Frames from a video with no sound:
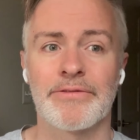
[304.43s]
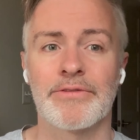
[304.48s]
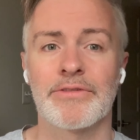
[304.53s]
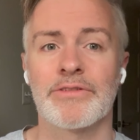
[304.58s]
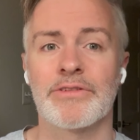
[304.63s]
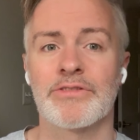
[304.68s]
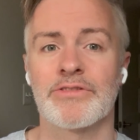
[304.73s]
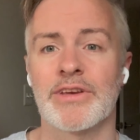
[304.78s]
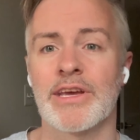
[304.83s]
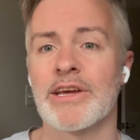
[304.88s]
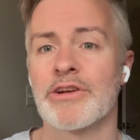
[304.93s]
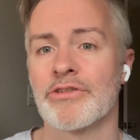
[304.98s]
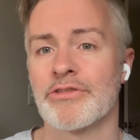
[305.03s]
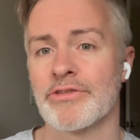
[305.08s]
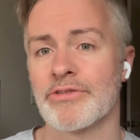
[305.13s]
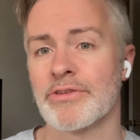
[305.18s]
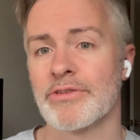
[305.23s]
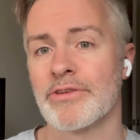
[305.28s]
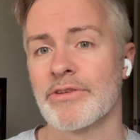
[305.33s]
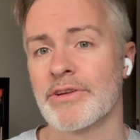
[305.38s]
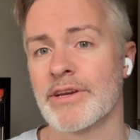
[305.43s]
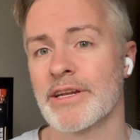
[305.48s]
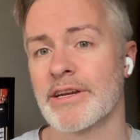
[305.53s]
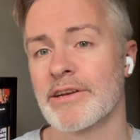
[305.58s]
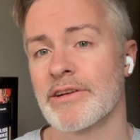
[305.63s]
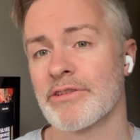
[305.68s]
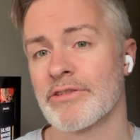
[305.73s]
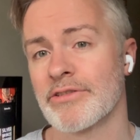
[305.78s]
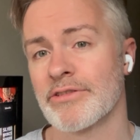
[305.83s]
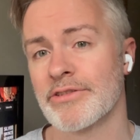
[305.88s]
introdu-
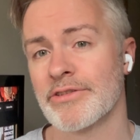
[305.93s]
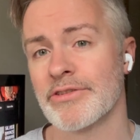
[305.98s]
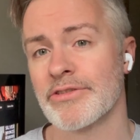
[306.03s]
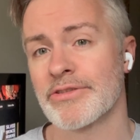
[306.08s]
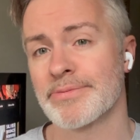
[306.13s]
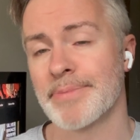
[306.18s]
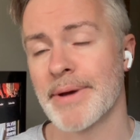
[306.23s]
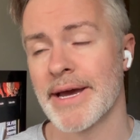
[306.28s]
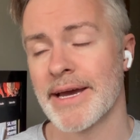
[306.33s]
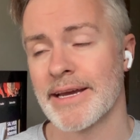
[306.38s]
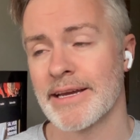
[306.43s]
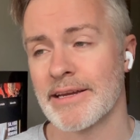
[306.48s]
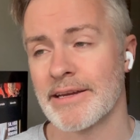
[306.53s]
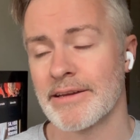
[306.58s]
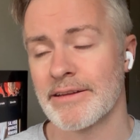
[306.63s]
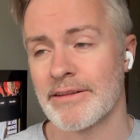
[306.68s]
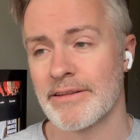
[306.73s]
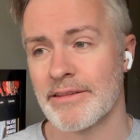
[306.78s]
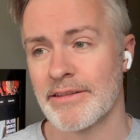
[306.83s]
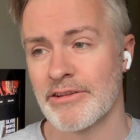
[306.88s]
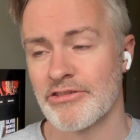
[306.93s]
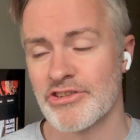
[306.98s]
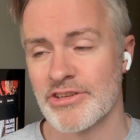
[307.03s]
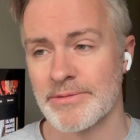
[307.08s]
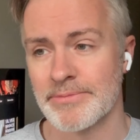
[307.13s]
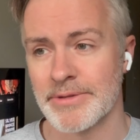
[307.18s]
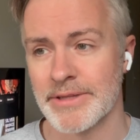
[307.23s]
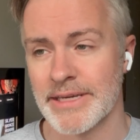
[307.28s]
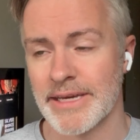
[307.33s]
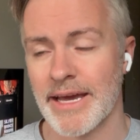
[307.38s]
getting introduced by the
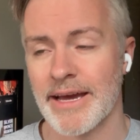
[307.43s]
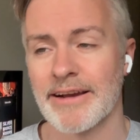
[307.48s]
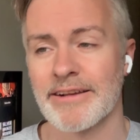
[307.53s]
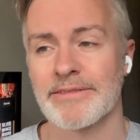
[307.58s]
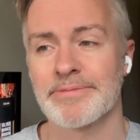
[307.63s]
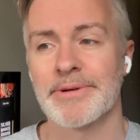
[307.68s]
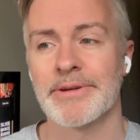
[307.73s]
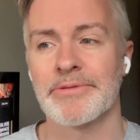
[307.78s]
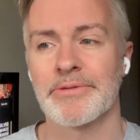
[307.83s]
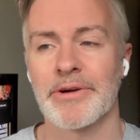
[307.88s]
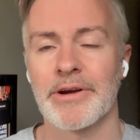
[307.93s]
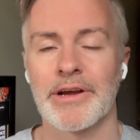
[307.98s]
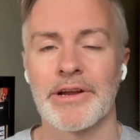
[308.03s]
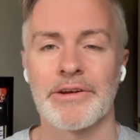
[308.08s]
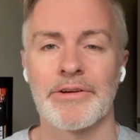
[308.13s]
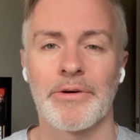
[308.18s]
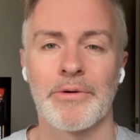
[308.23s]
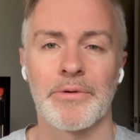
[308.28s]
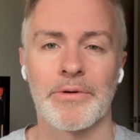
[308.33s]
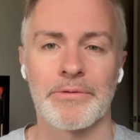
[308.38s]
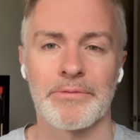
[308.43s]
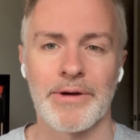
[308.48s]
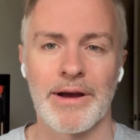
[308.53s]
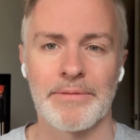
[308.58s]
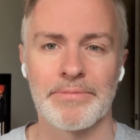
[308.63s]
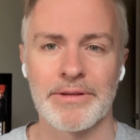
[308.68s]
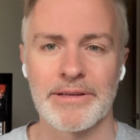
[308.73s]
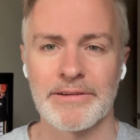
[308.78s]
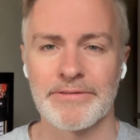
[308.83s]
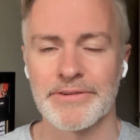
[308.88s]
Jim Lee X Men run or
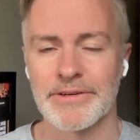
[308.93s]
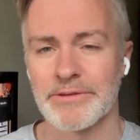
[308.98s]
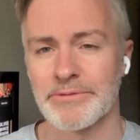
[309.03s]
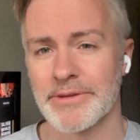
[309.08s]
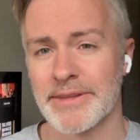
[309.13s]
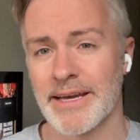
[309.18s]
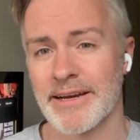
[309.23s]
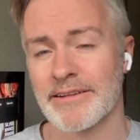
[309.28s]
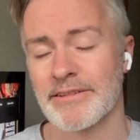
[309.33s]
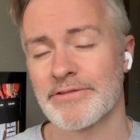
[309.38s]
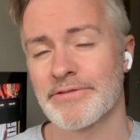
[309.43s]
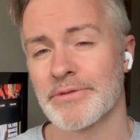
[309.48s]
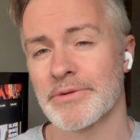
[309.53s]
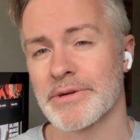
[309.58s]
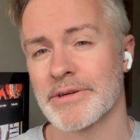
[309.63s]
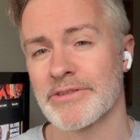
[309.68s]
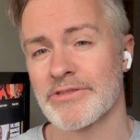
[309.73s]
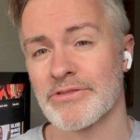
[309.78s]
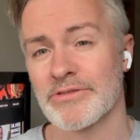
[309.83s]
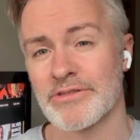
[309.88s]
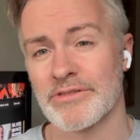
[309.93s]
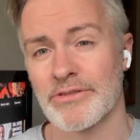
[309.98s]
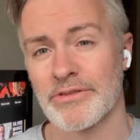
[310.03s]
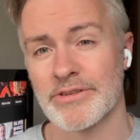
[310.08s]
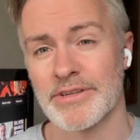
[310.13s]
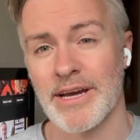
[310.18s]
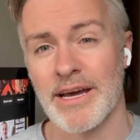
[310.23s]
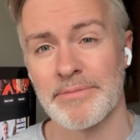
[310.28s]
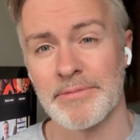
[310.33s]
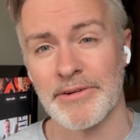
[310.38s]
Rob Liefeld with X Force or, or
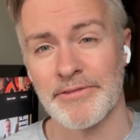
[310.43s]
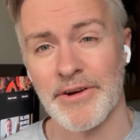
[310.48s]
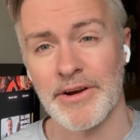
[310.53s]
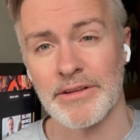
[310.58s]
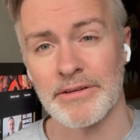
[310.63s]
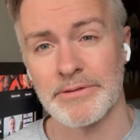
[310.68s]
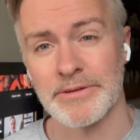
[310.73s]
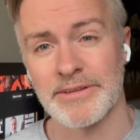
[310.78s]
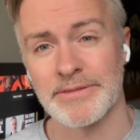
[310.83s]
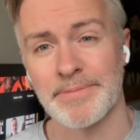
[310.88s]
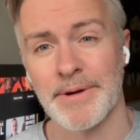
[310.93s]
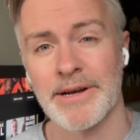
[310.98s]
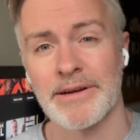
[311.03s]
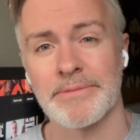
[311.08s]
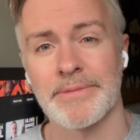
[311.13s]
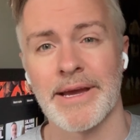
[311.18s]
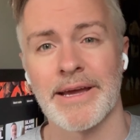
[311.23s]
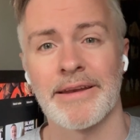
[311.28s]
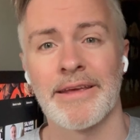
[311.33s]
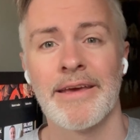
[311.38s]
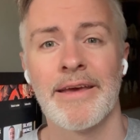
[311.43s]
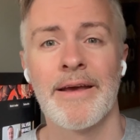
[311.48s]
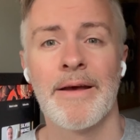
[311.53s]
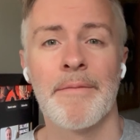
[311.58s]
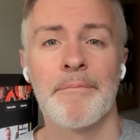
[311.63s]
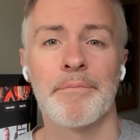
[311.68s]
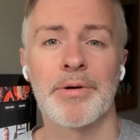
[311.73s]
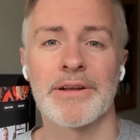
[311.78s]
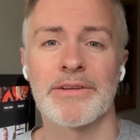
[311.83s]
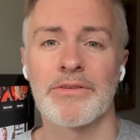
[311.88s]
Todd McFarlane with Spider Man,
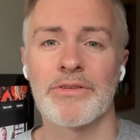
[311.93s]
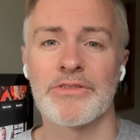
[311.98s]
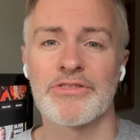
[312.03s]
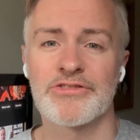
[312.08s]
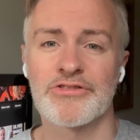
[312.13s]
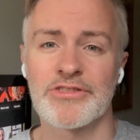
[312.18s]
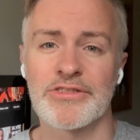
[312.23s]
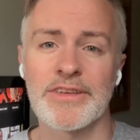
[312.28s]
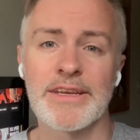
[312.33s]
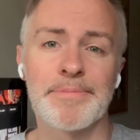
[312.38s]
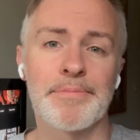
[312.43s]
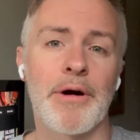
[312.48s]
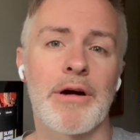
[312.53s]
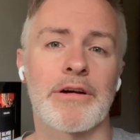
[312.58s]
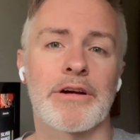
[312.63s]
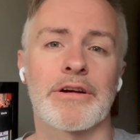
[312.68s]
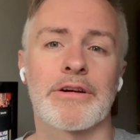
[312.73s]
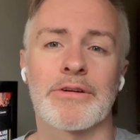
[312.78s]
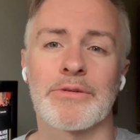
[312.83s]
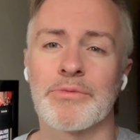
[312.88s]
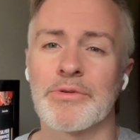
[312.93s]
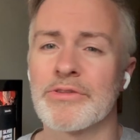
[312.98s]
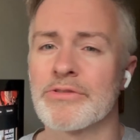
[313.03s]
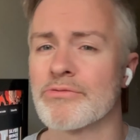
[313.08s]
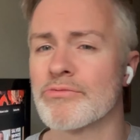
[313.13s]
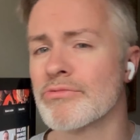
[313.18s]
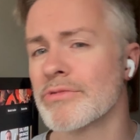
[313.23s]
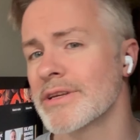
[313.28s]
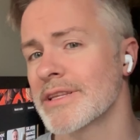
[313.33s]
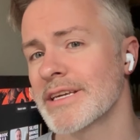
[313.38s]
but Sleepwalker was
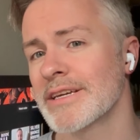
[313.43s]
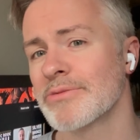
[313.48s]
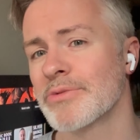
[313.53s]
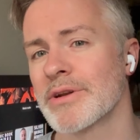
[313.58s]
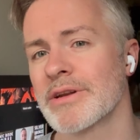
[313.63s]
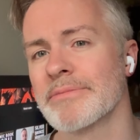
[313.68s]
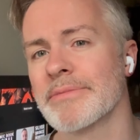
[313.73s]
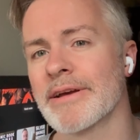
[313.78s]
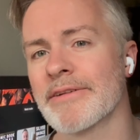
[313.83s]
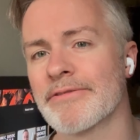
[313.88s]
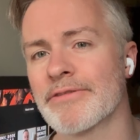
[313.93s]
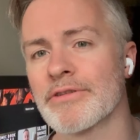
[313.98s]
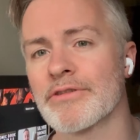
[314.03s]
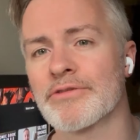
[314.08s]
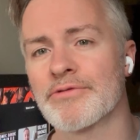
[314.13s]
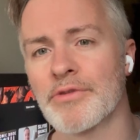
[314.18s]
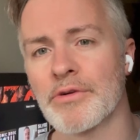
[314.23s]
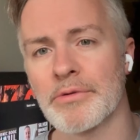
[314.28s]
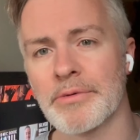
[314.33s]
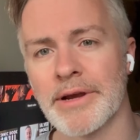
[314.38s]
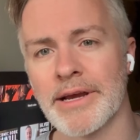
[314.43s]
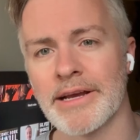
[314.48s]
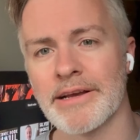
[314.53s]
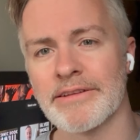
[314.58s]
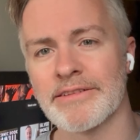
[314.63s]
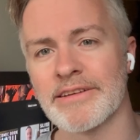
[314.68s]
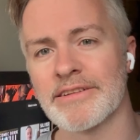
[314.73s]
really one of my first forays